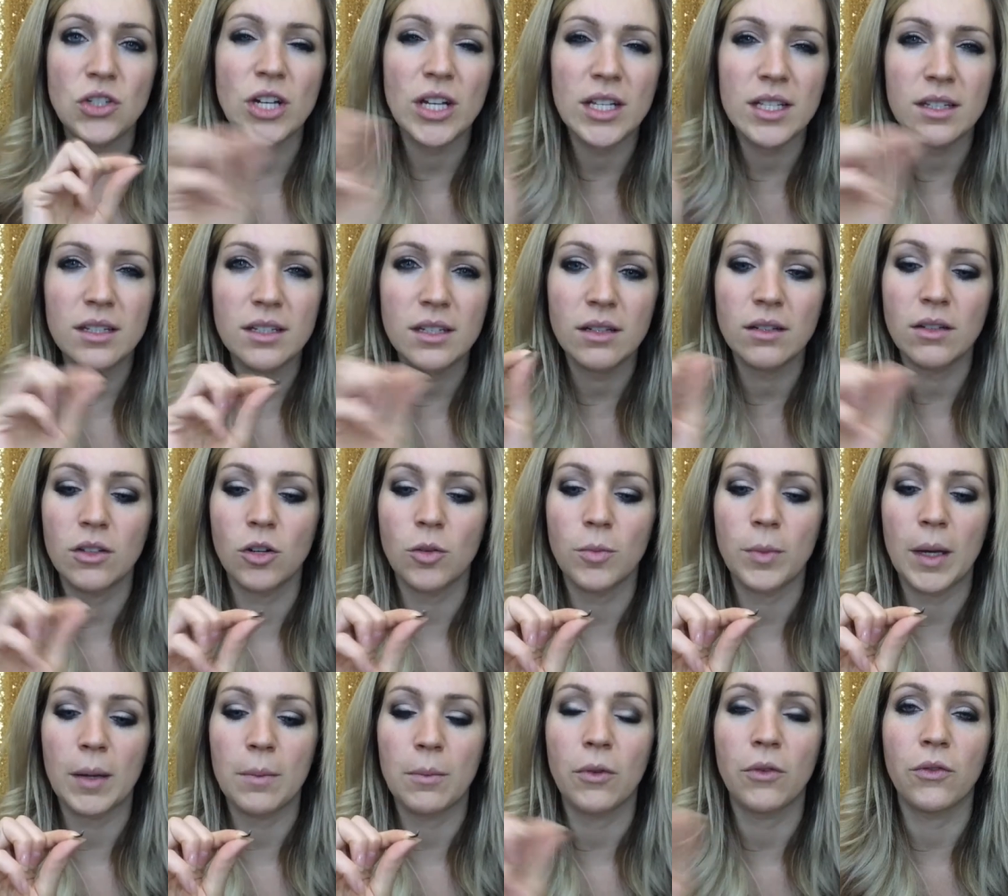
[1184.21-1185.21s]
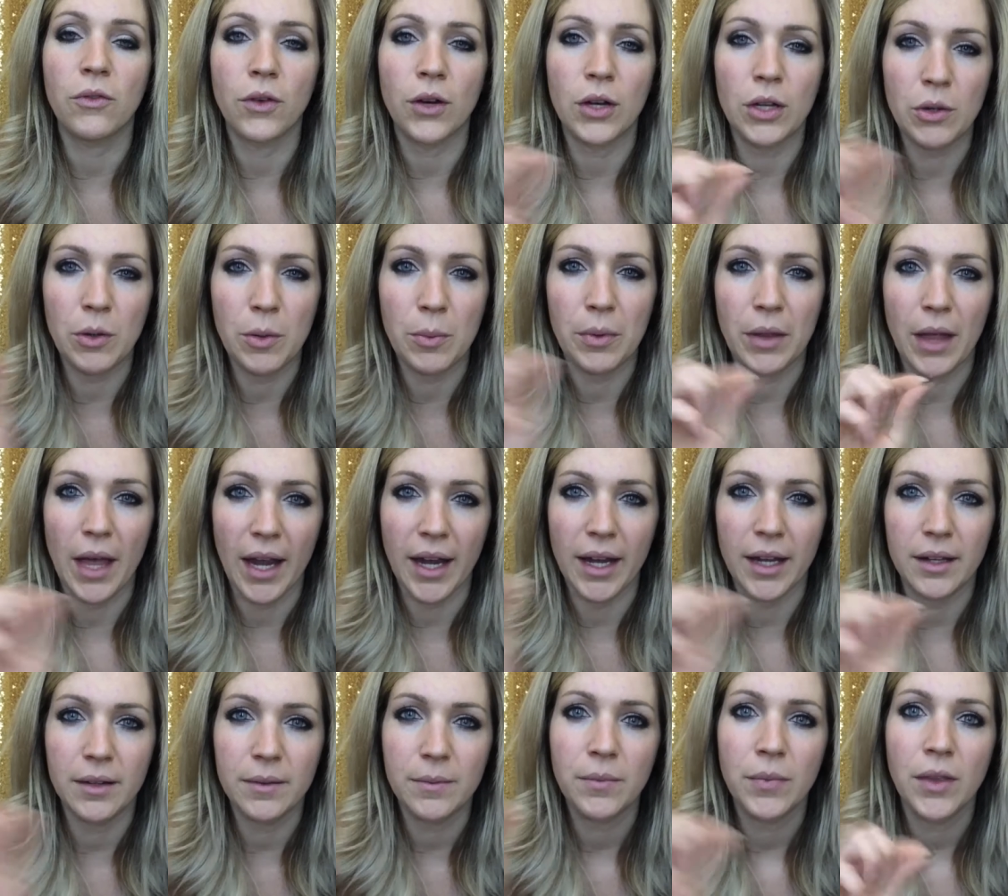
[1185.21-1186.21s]
just a little bit before you apply
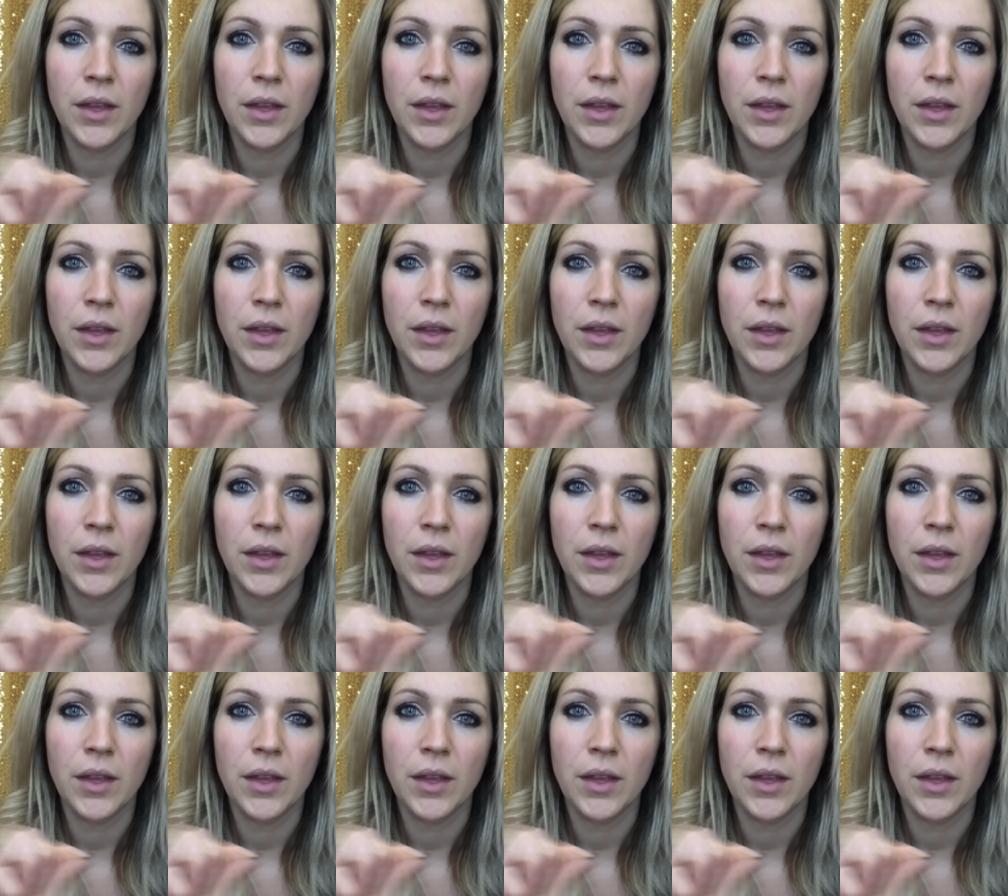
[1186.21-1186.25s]
it,